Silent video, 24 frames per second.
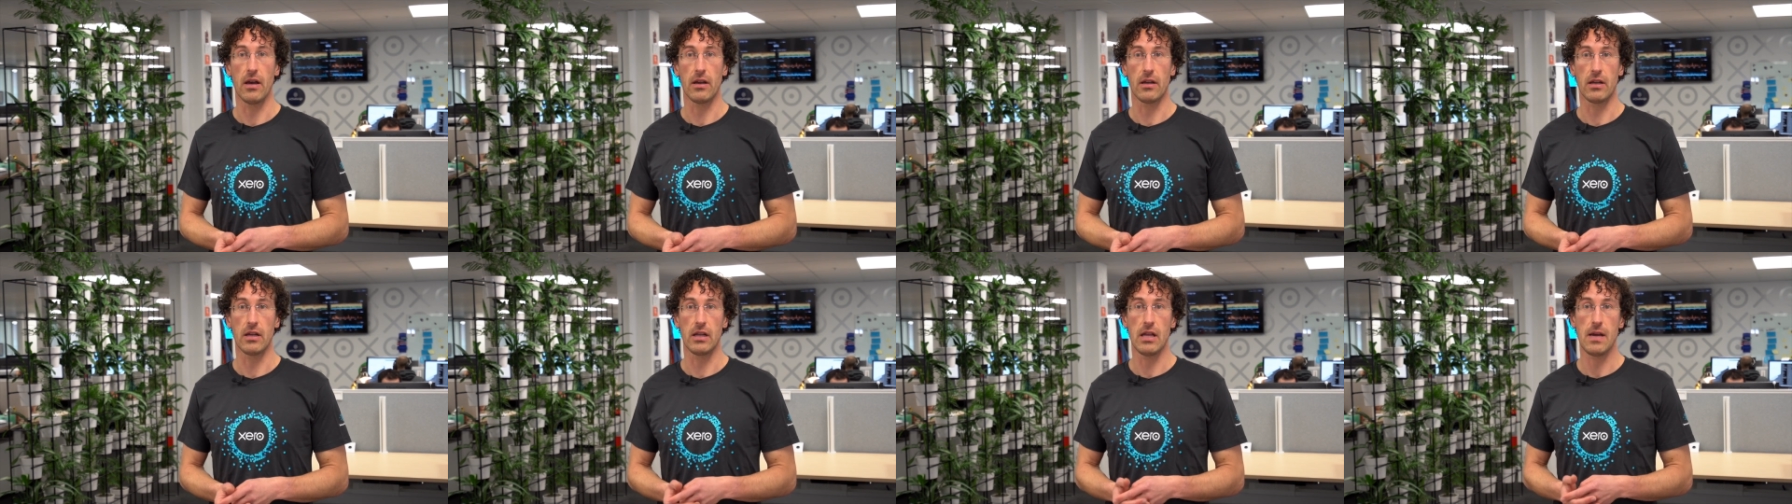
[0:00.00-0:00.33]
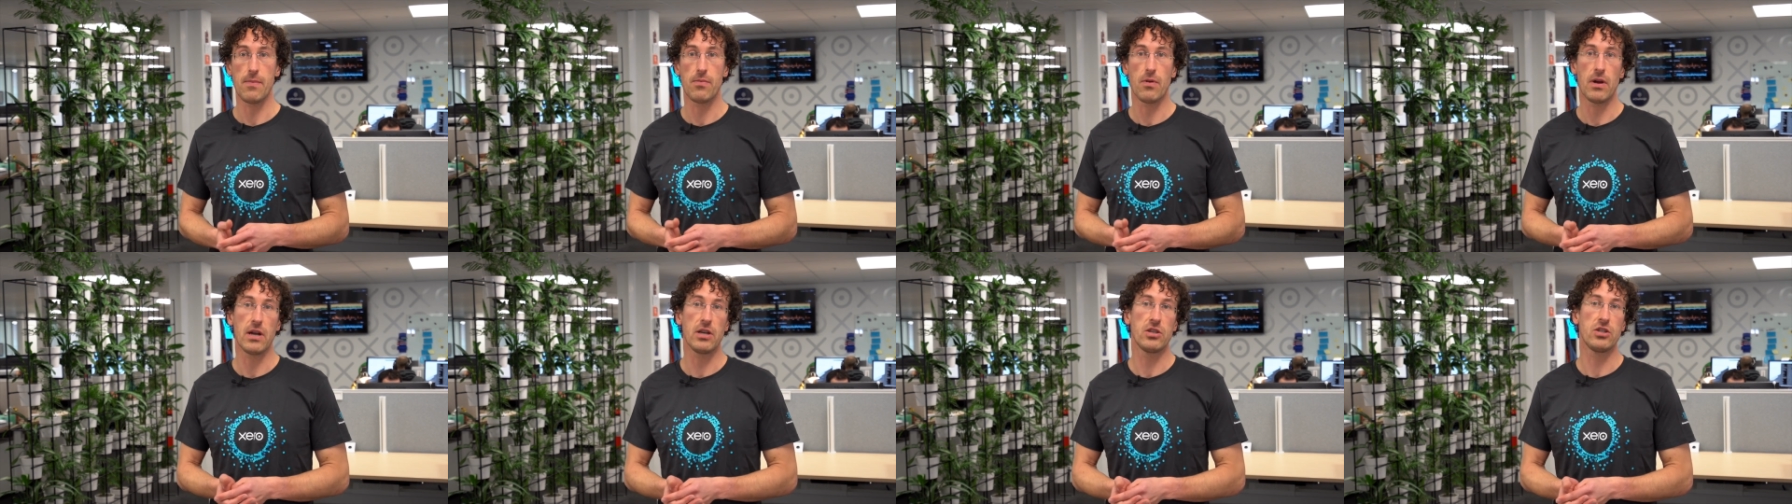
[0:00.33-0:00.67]
a
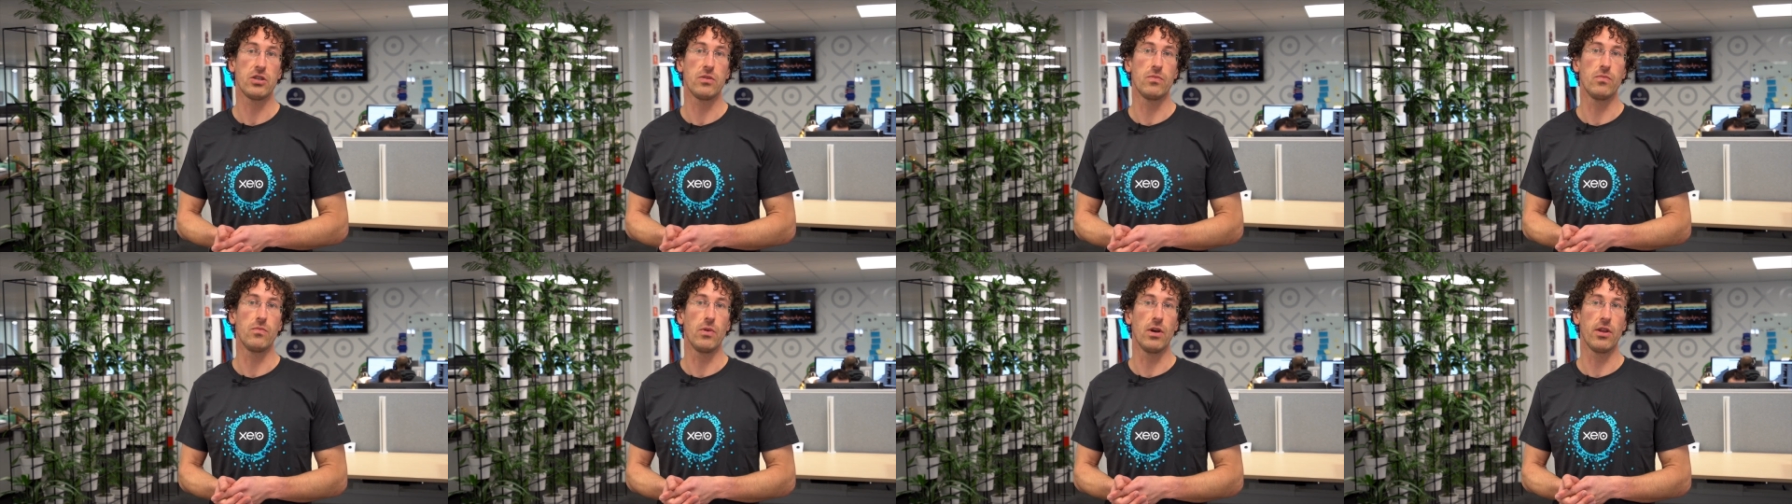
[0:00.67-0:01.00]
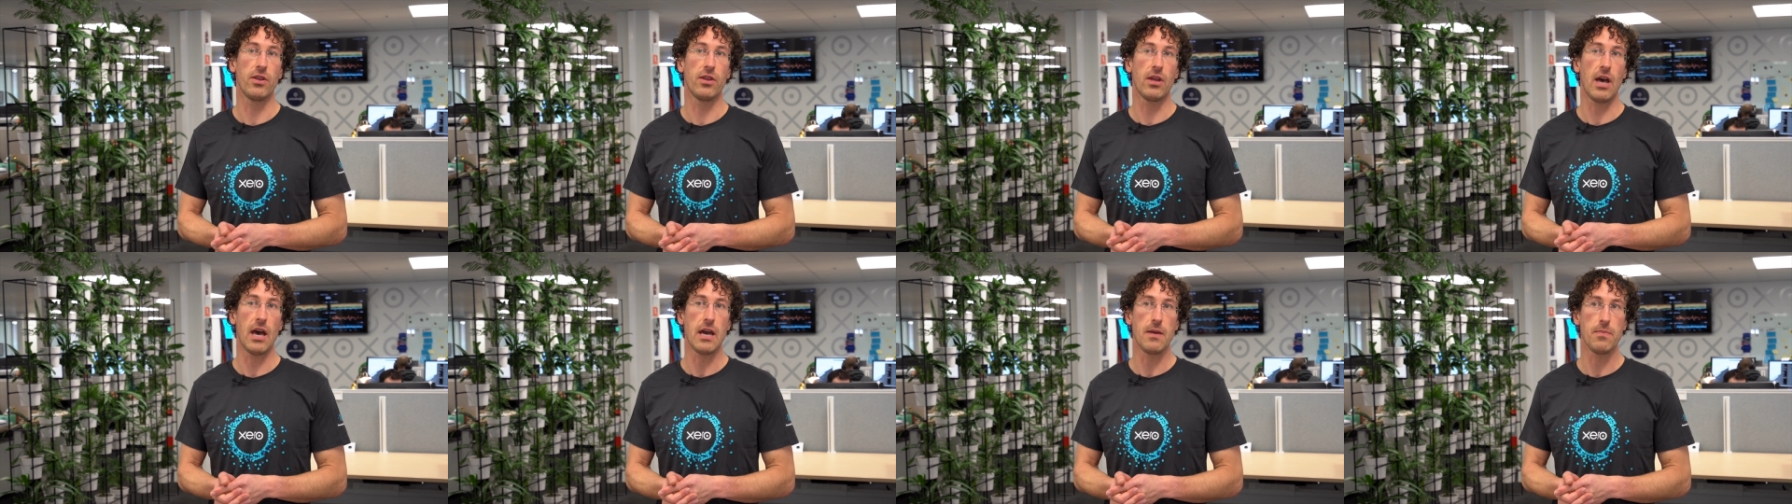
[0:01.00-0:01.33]
collaboration with
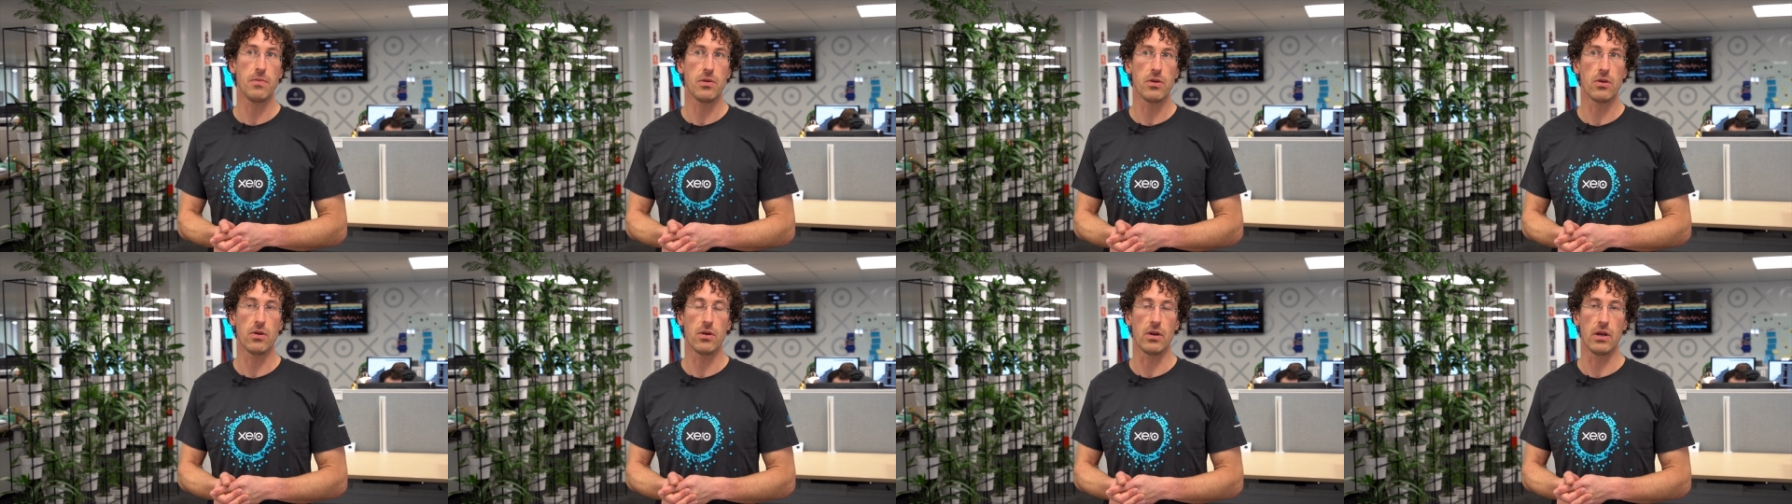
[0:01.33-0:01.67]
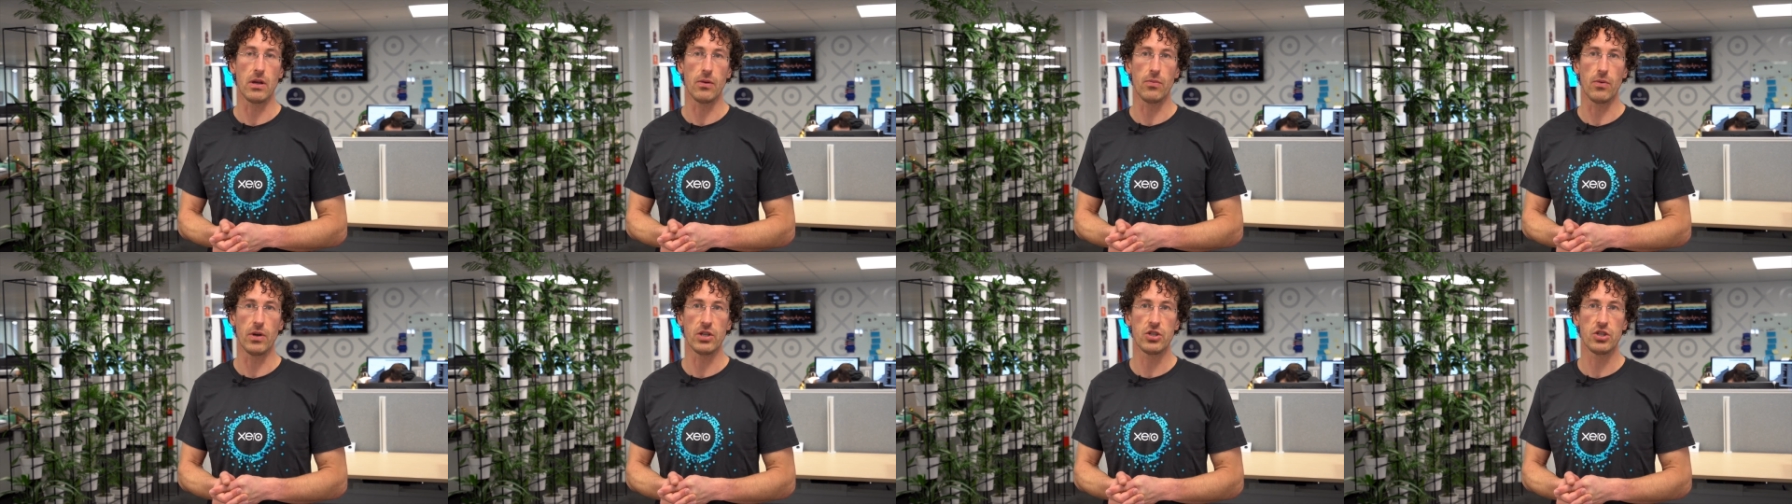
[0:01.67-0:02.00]

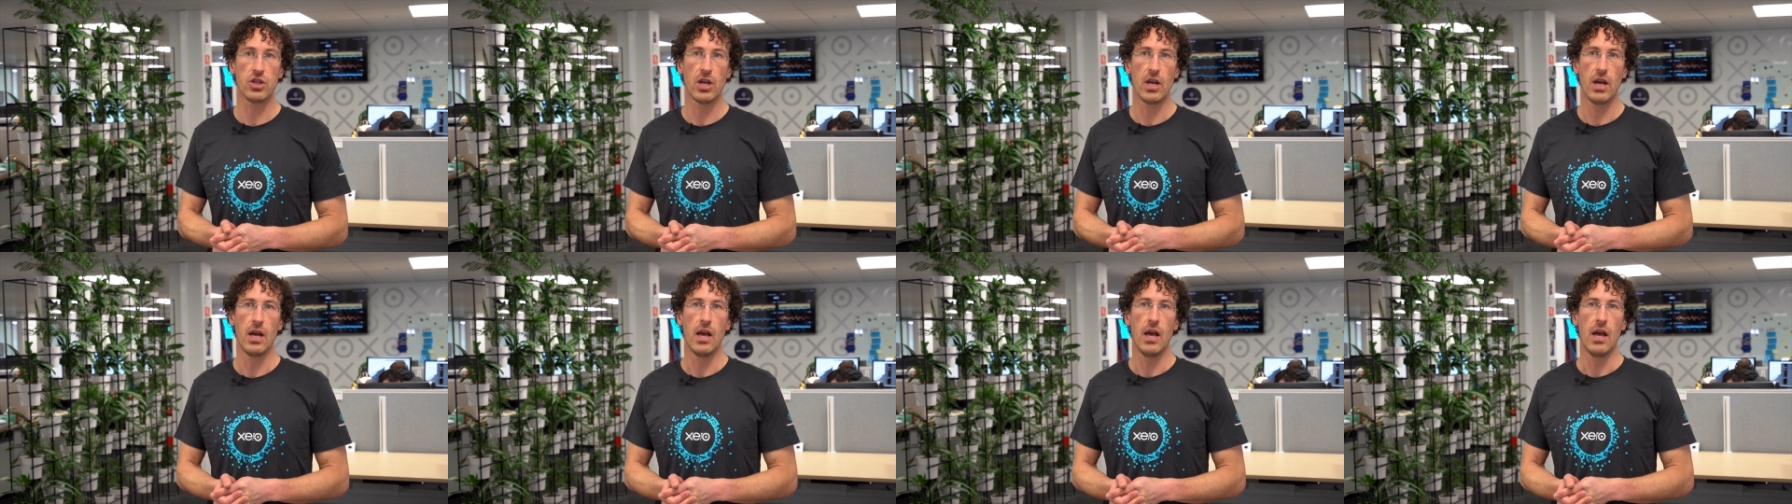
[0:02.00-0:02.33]
Apiary, which